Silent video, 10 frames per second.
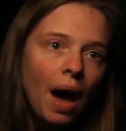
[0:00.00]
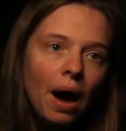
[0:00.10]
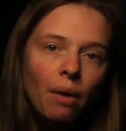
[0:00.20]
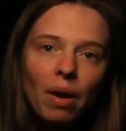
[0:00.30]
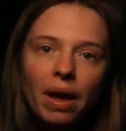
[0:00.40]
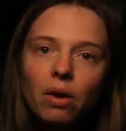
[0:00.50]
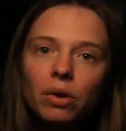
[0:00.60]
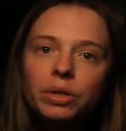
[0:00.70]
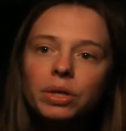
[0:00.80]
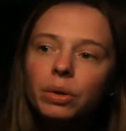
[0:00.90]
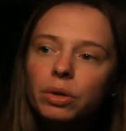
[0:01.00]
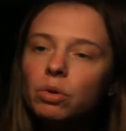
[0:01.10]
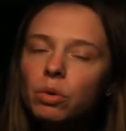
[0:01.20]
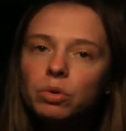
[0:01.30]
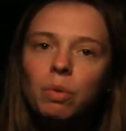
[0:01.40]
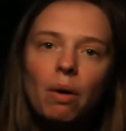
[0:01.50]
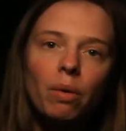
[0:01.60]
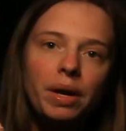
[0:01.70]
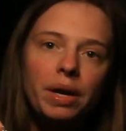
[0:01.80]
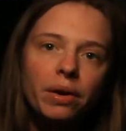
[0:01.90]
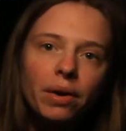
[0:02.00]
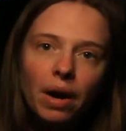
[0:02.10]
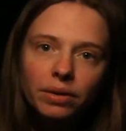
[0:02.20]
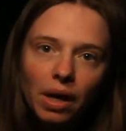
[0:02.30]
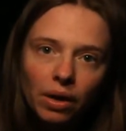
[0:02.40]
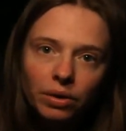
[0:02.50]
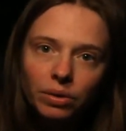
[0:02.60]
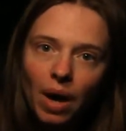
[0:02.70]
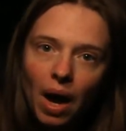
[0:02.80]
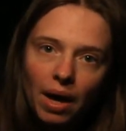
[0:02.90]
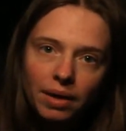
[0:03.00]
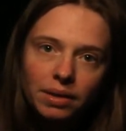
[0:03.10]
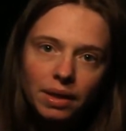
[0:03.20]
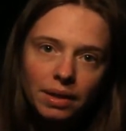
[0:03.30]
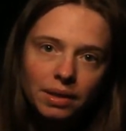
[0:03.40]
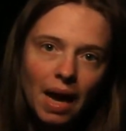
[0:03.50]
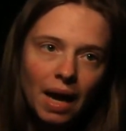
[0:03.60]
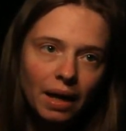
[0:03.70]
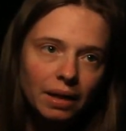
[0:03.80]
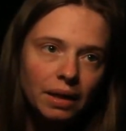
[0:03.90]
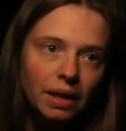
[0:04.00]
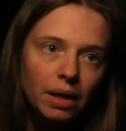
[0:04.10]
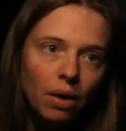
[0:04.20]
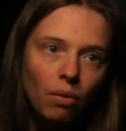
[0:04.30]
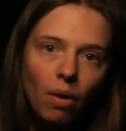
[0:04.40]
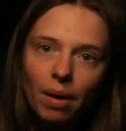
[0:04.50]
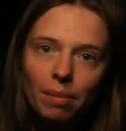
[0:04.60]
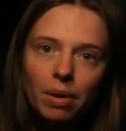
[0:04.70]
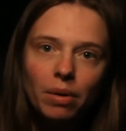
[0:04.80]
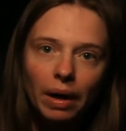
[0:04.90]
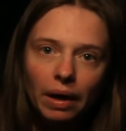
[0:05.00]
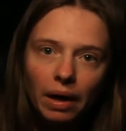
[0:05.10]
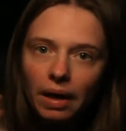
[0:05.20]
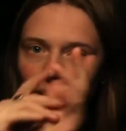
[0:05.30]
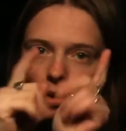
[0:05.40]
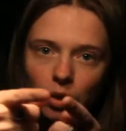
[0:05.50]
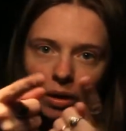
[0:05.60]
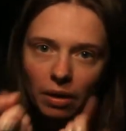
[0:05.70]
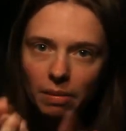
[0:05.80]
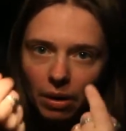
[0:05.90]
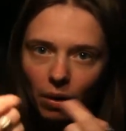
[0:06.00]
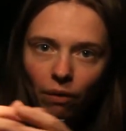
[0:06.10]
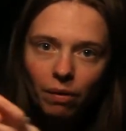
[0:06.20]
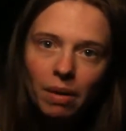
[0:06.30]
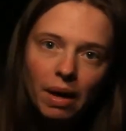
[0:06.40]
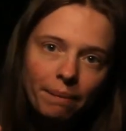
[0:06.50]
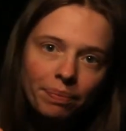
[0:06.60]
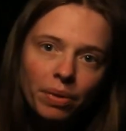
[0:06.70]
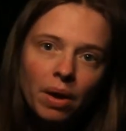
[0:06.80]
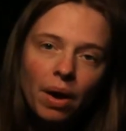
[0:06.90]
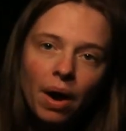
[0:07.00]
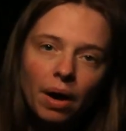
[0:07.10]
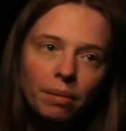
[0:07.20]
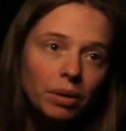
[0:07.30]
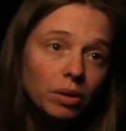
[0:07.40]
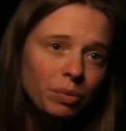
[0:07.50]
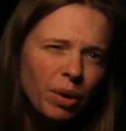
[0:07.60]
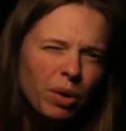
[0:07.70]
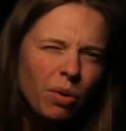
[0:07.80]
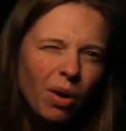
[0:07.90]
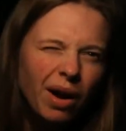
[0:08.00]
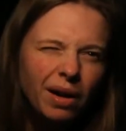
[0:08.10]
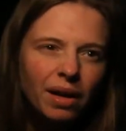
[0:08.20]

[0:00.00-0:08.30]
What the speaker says: What I could do is while we're here, I'll tell you guys exactly what I'm doing. Again, I'm shooting in the mirror over to me. It looks pretty cool, huh?